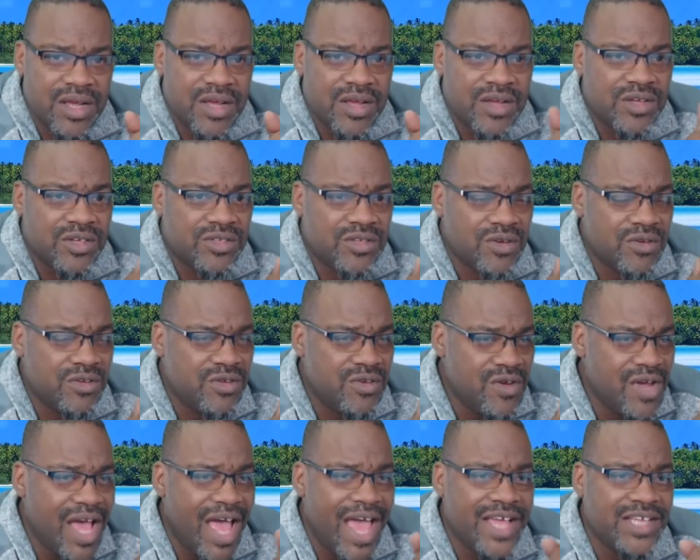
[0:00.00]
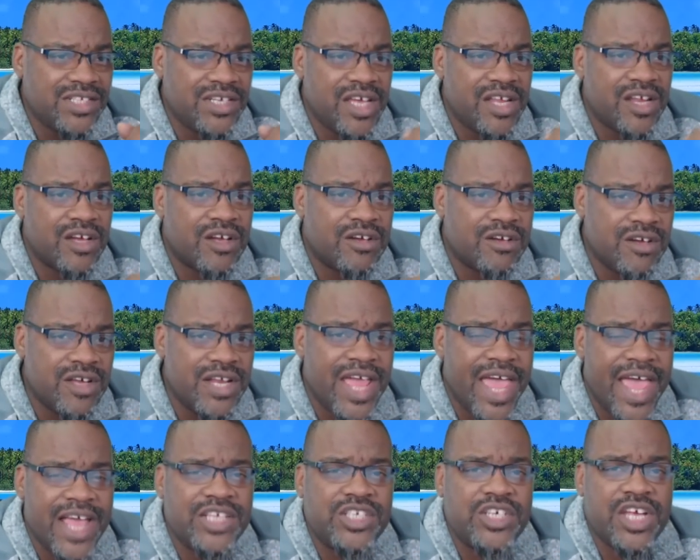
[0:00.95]
So you guys get a
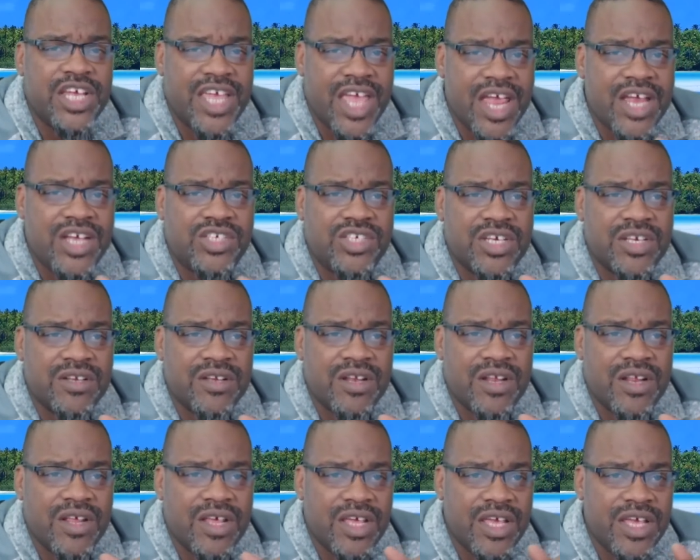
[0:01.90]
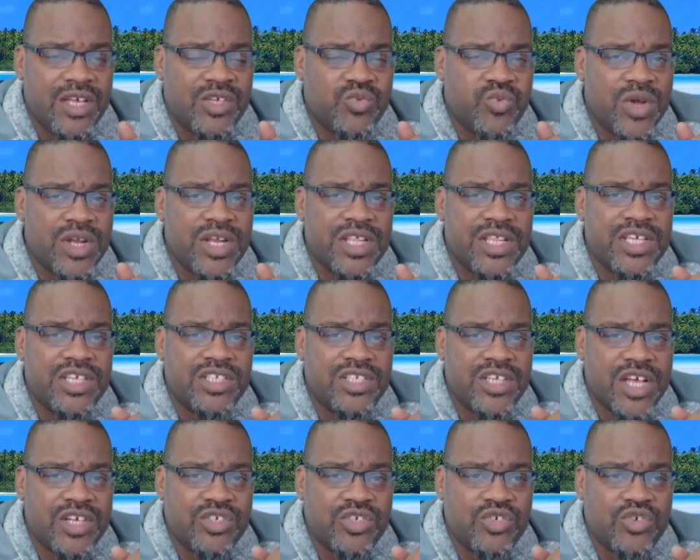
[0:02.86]
good education each one of these
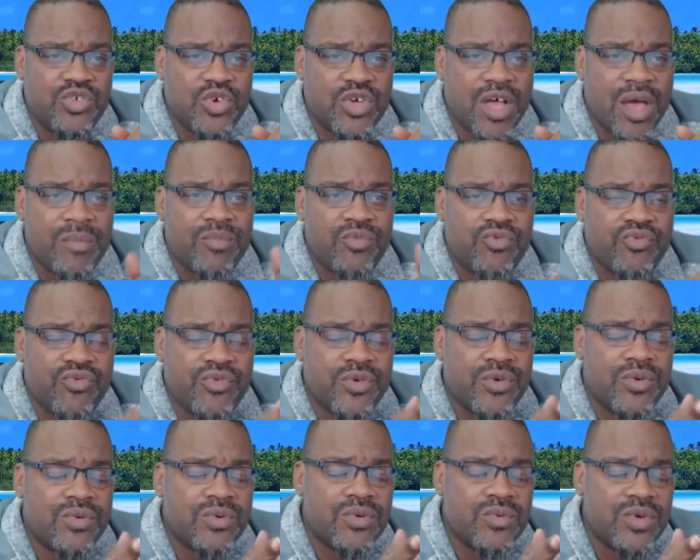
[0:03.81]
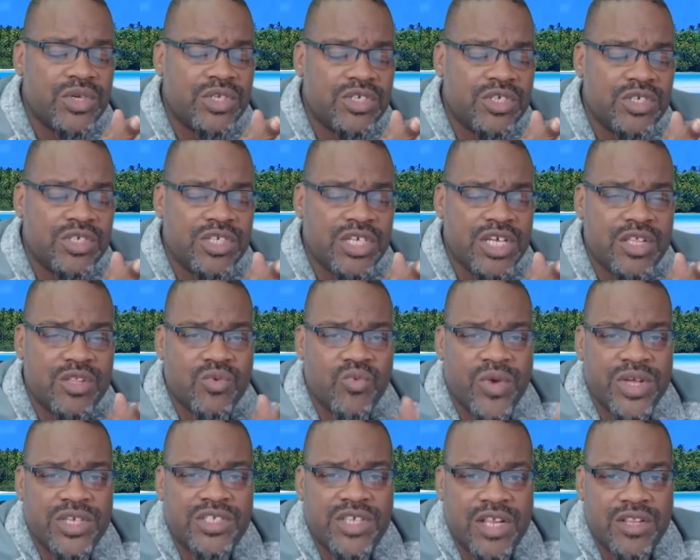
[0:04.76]
sessions you come through, which is either
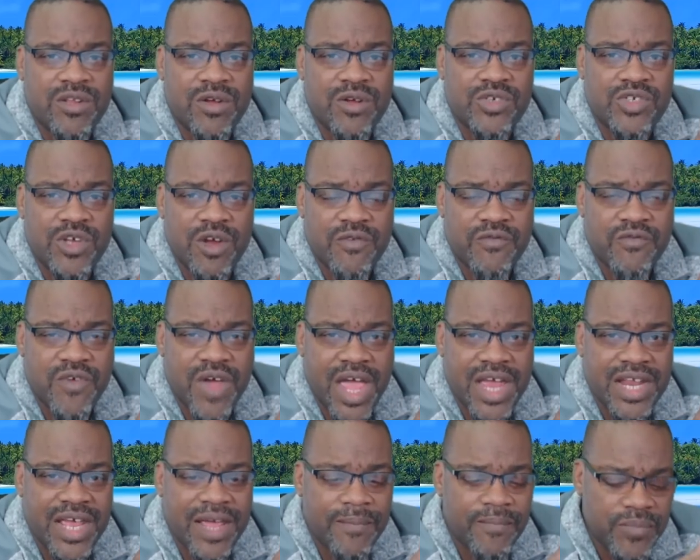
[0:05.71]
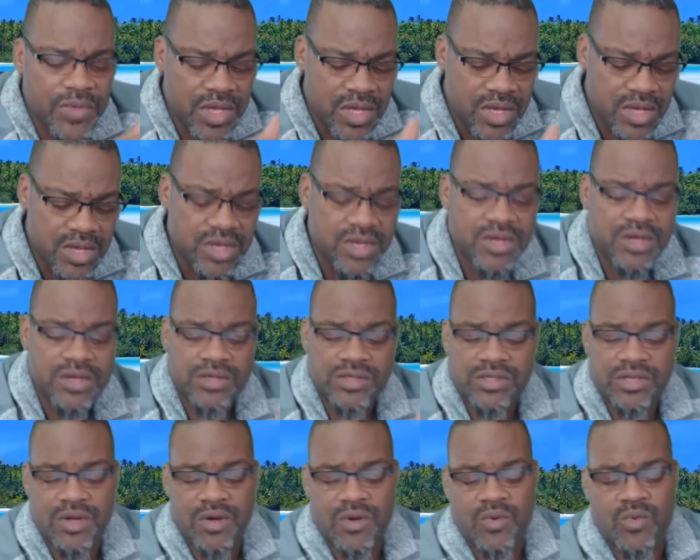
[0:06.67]
Wednesday, Thursday, or Friday.
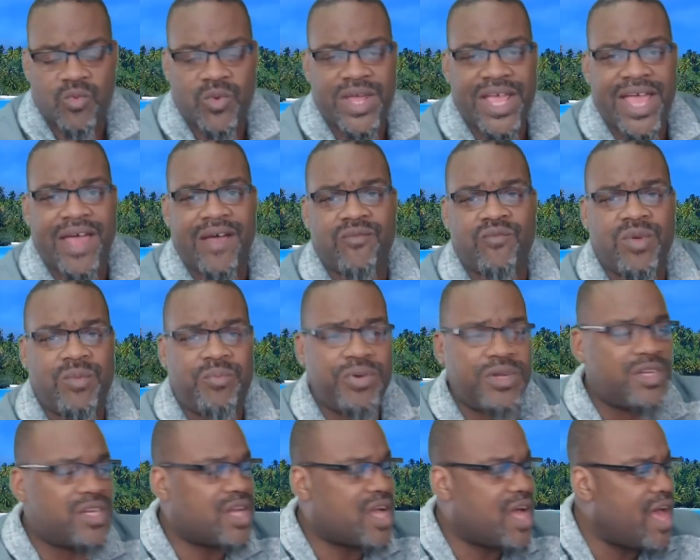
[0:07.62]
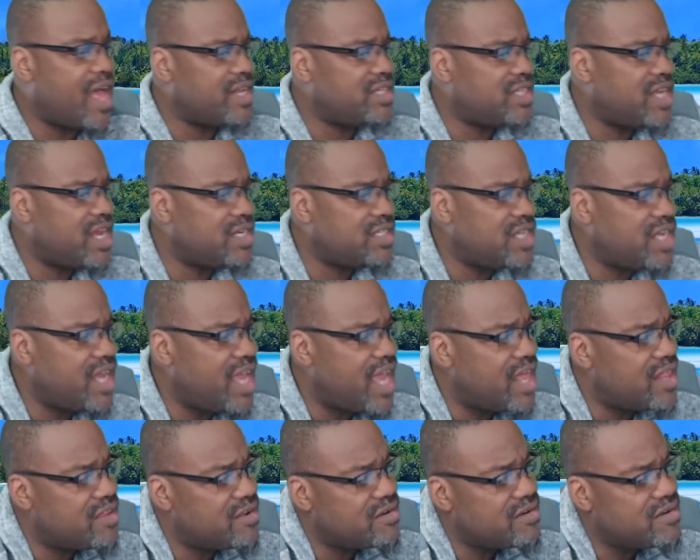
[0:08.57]
So we have we put the content
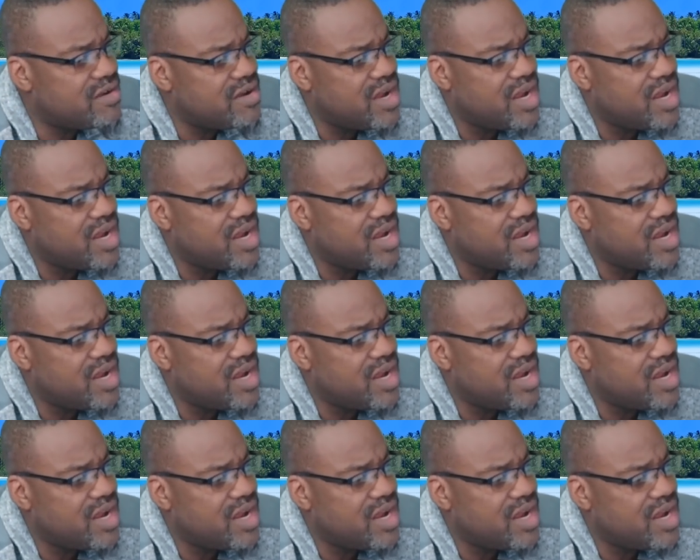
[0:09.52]
together,